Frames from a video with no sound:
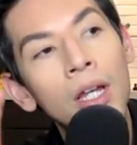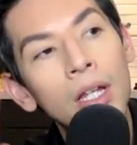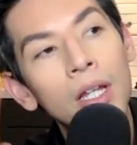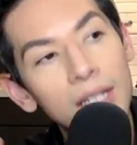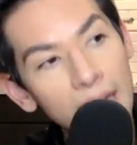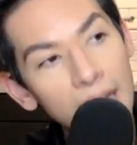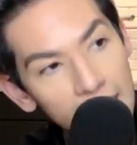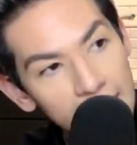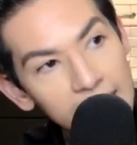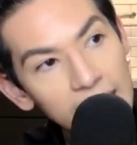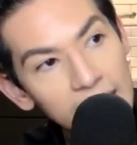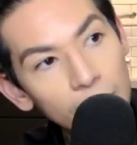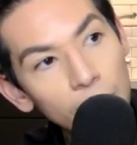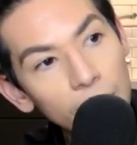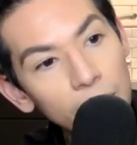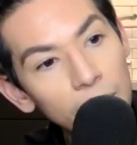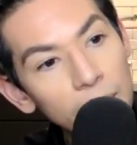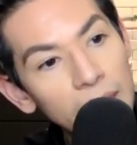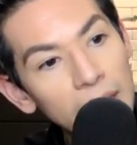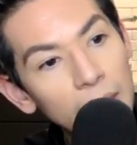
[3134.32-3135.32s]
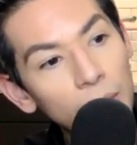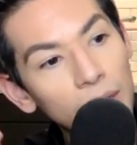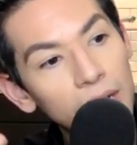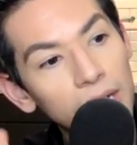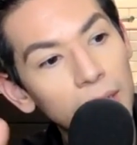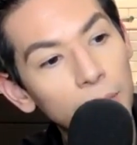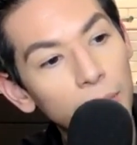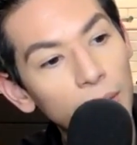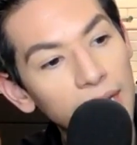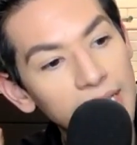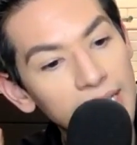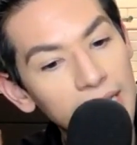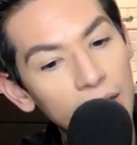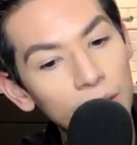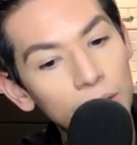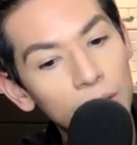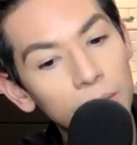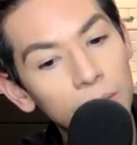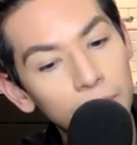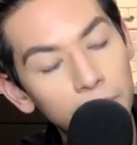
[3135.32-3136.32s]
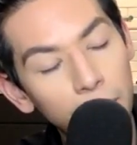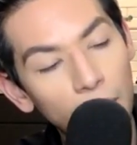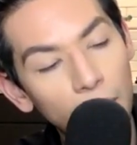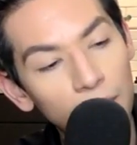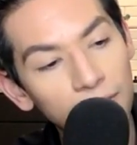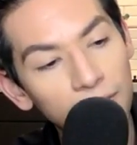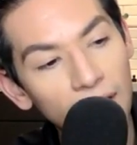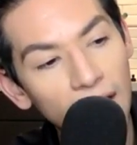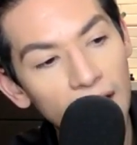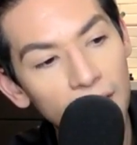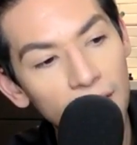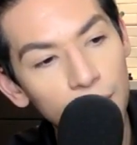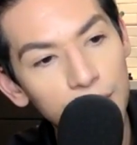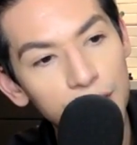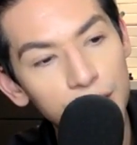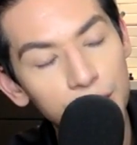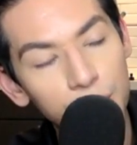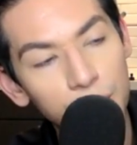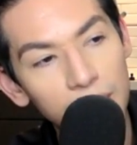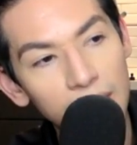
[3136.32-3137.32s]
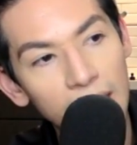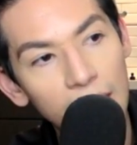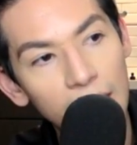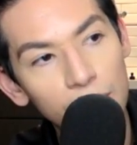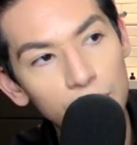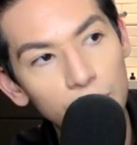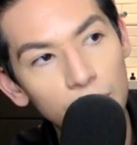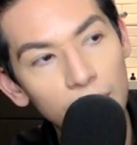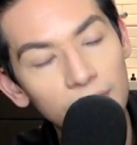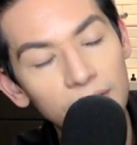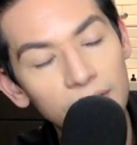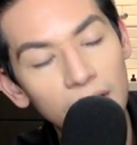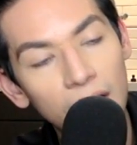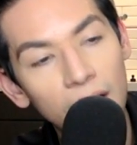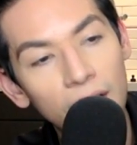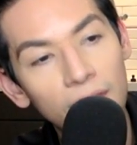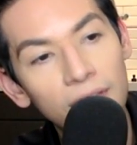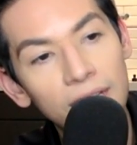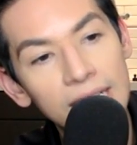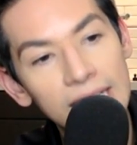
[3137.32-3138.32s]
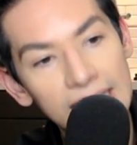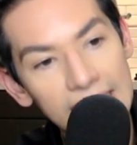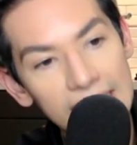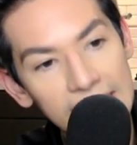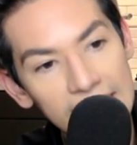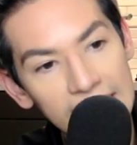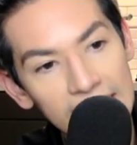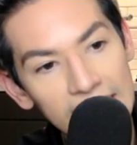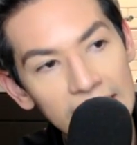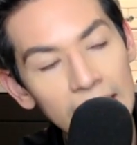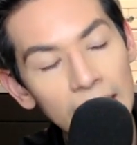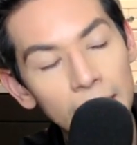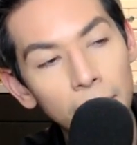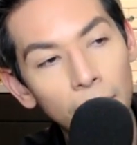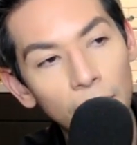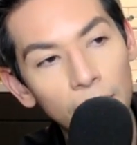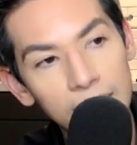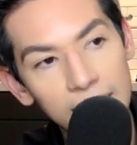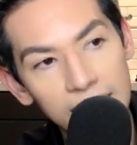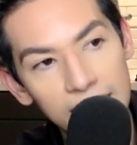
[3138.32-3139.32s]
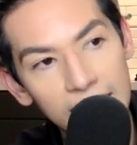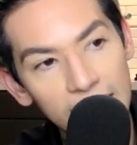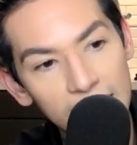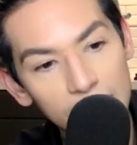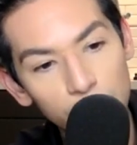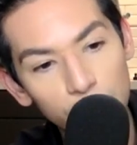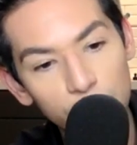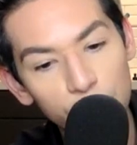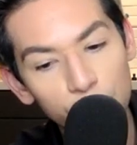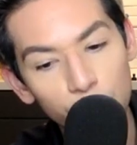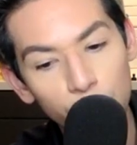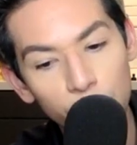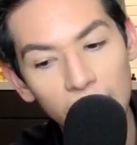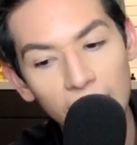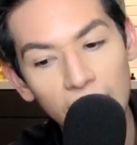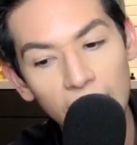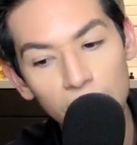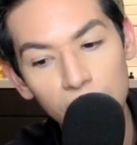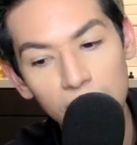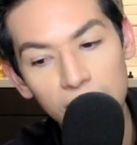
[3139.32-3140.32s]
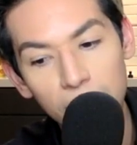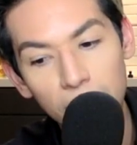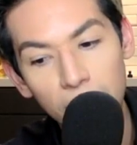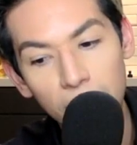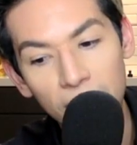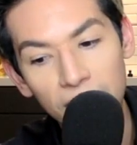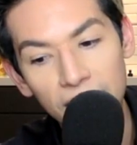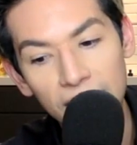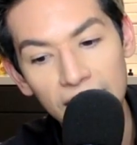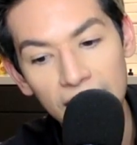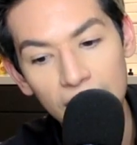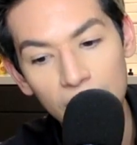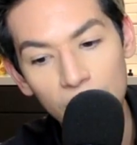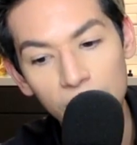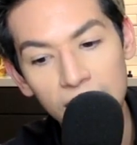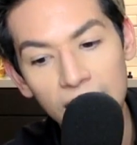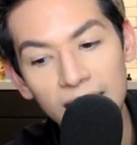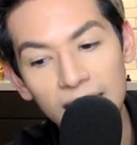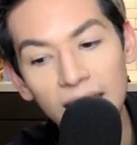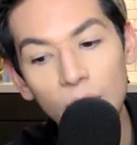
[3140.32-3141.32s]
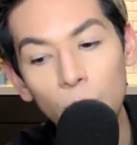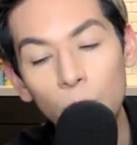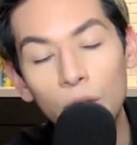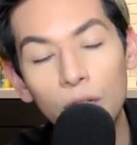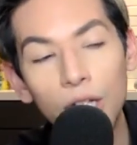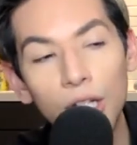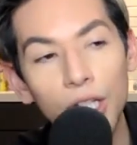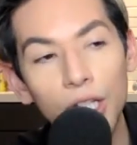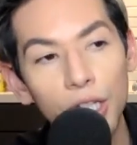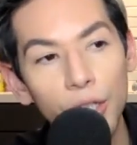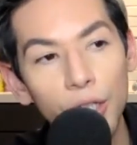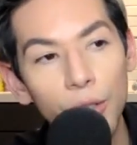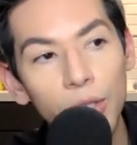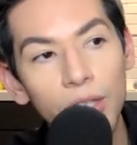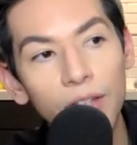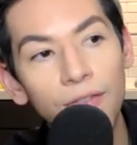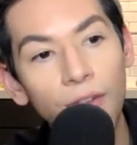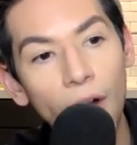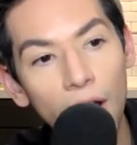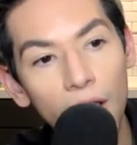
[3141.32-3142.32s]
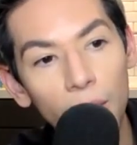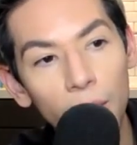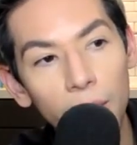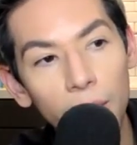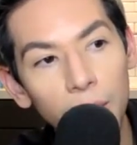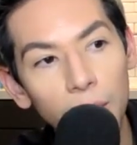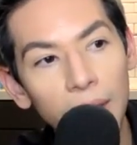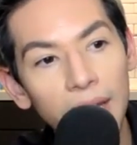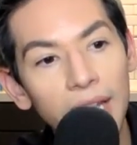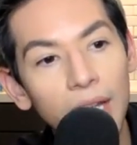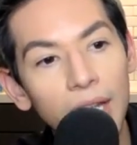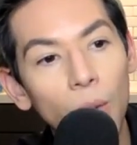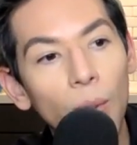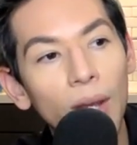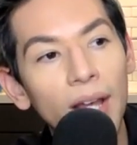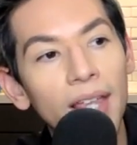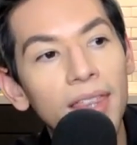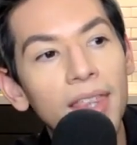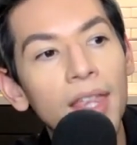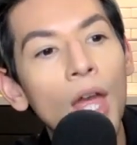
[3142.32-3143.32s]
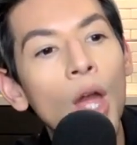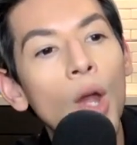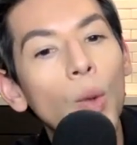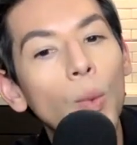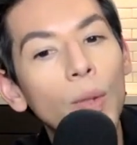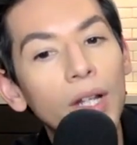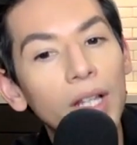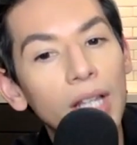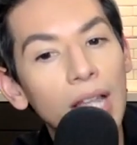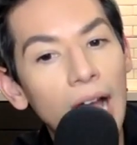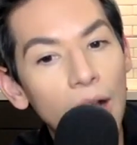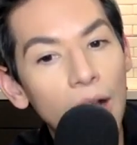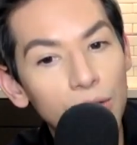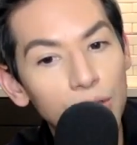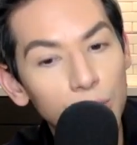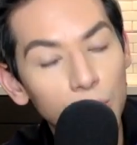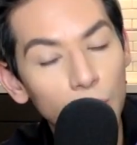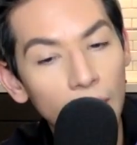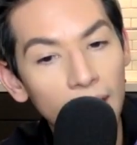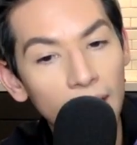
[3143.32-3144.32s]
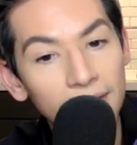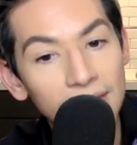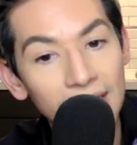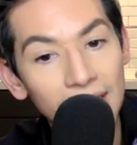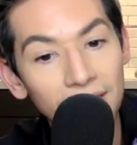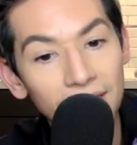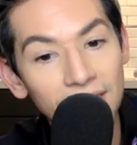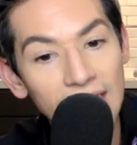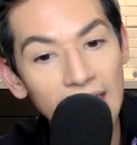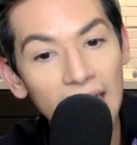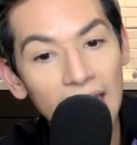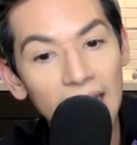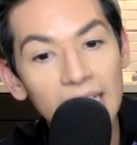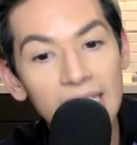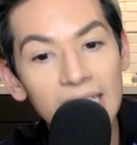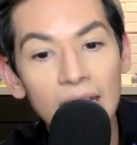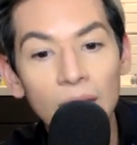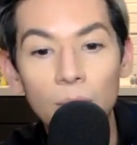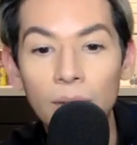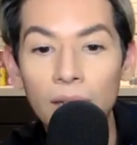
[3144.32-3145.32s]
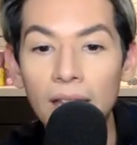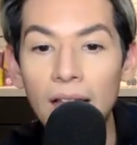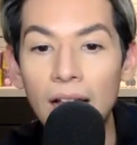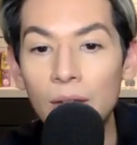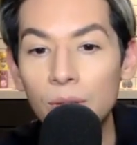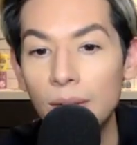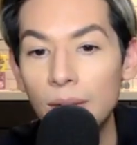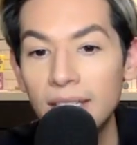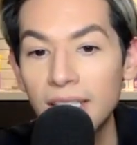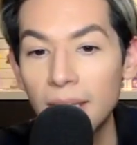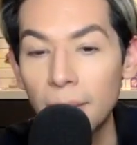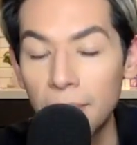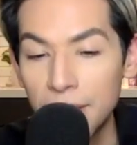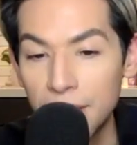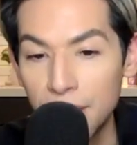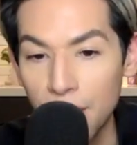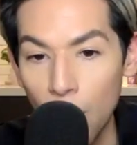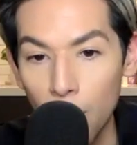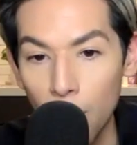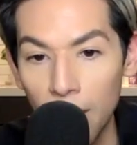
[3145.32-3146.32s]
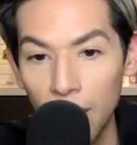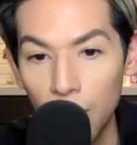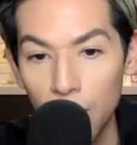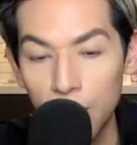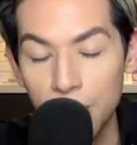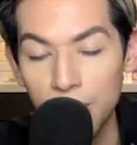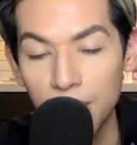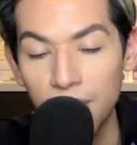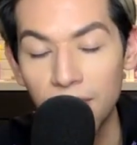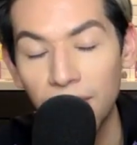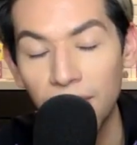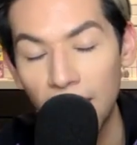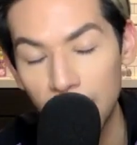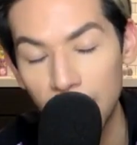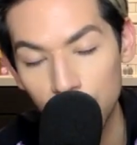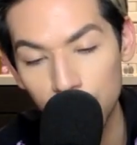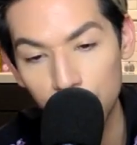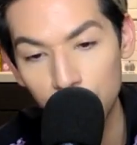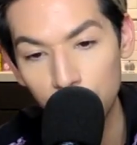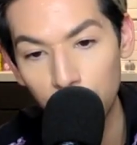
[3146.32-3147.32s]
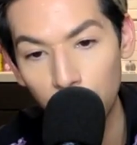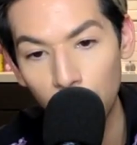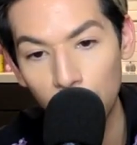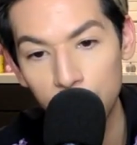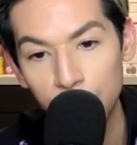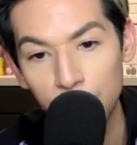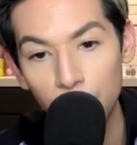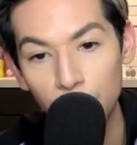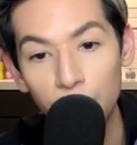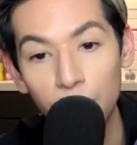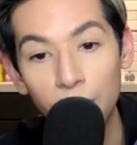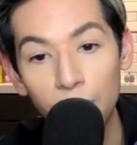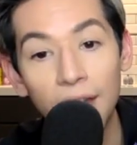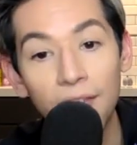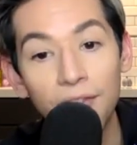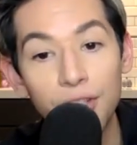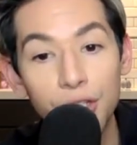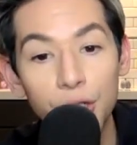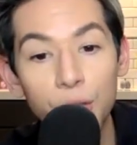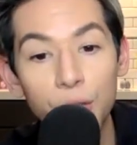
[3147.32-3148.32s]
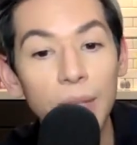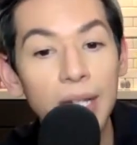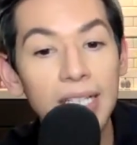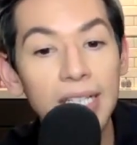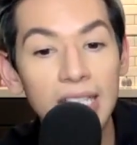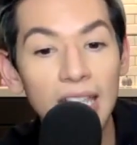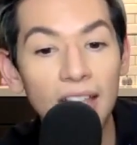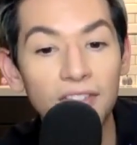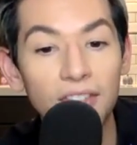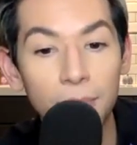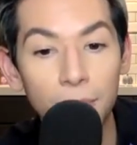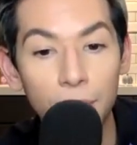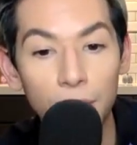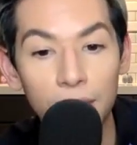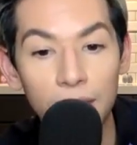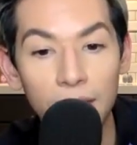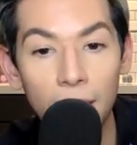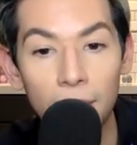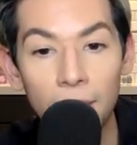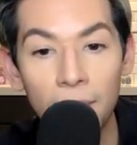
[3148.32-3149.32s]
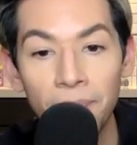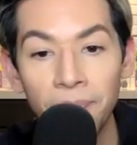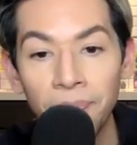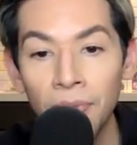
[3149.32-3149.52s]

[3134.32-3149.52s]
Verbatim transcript: Next time we meet, we're going to break down part five, which is Real Housewives of DC, and part six, which is Real Housewives of Beverly Hills. And then we'll conclude the following week with Real Housewives of Dallas and Real Housewives of Potomac, which are the final two parts. So we only have two weeks left of book club.